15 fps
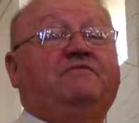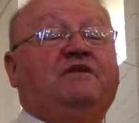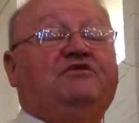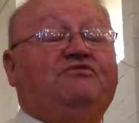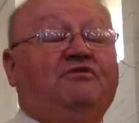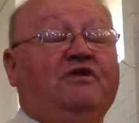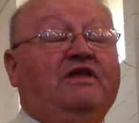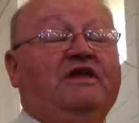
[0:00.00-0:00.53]
It's
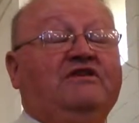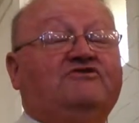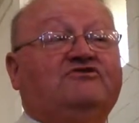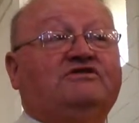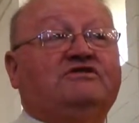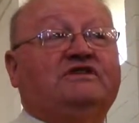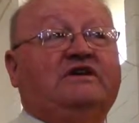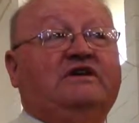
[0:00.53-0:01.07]
really
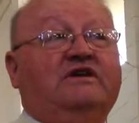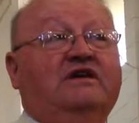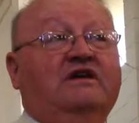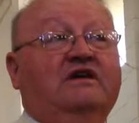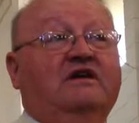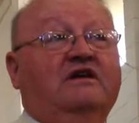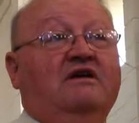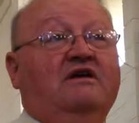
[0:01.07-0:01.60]
interesting.
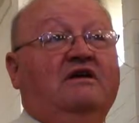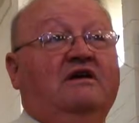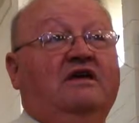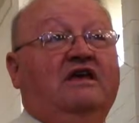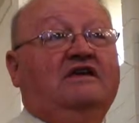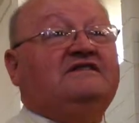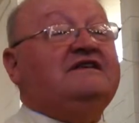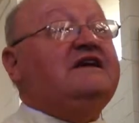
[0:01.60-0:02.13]

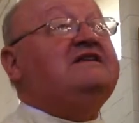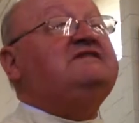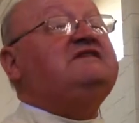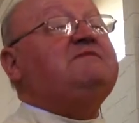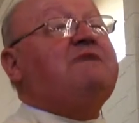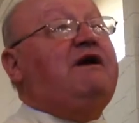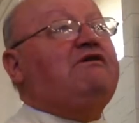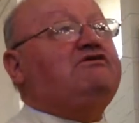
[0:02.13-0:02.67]
He sends
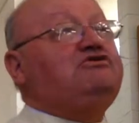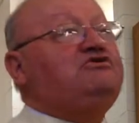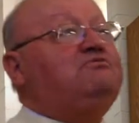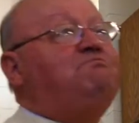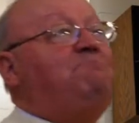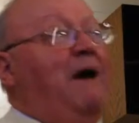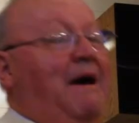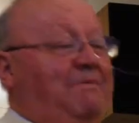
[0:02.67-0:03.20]
them out to
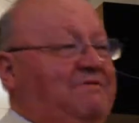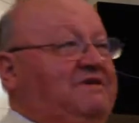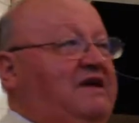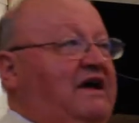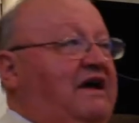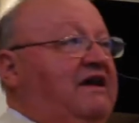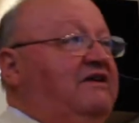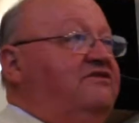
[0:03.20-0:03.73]

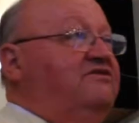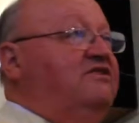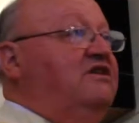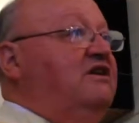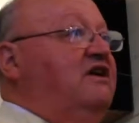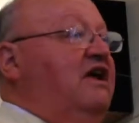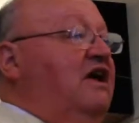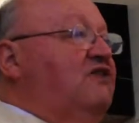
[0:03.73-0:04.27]
baptize
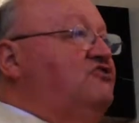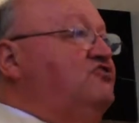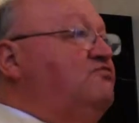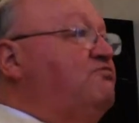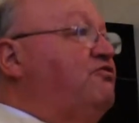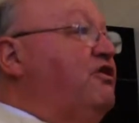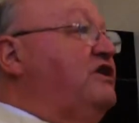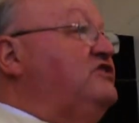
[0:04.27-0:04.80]
and to
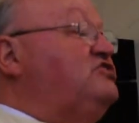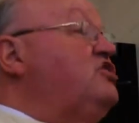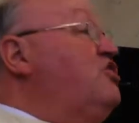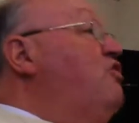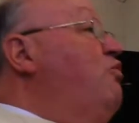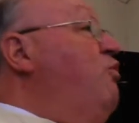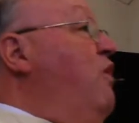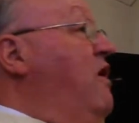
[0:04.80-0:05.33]
preach.
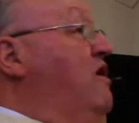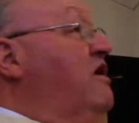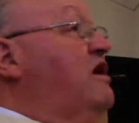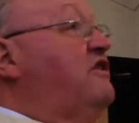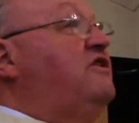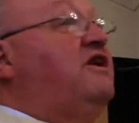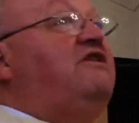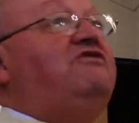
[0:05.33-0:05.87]
Where are
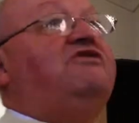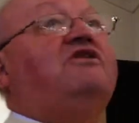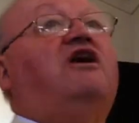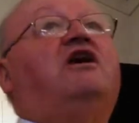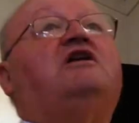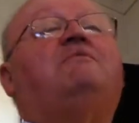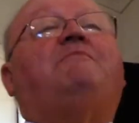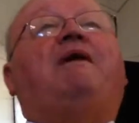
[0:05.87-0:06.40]
they? They're
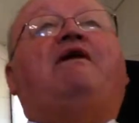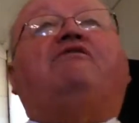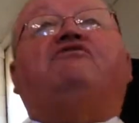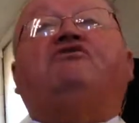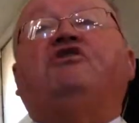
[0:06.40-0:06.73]
on a mount.